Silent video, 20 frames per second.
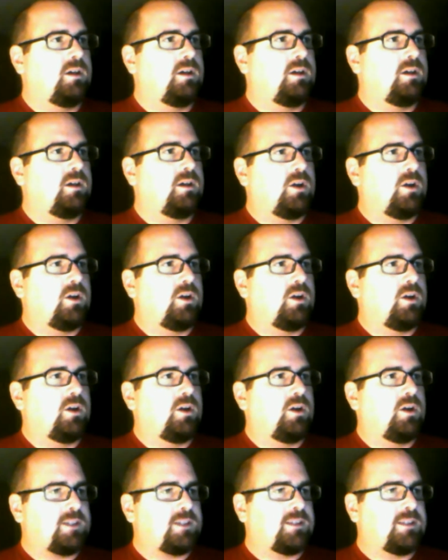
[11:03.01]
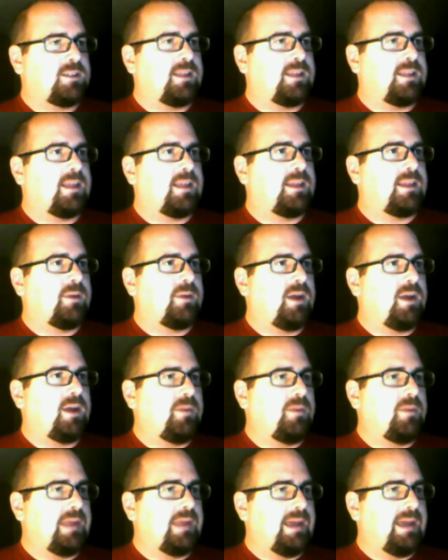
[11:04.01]
question that, that would help
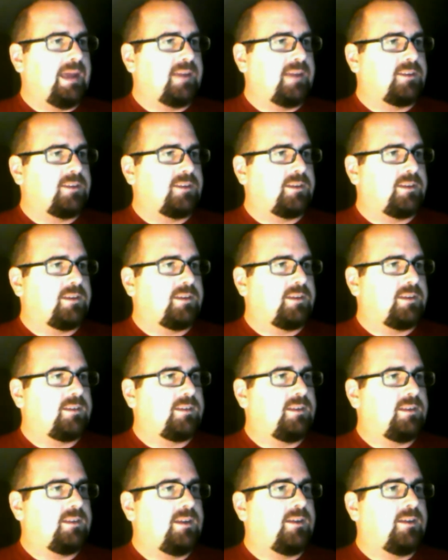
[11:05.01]
me to answer this. Here it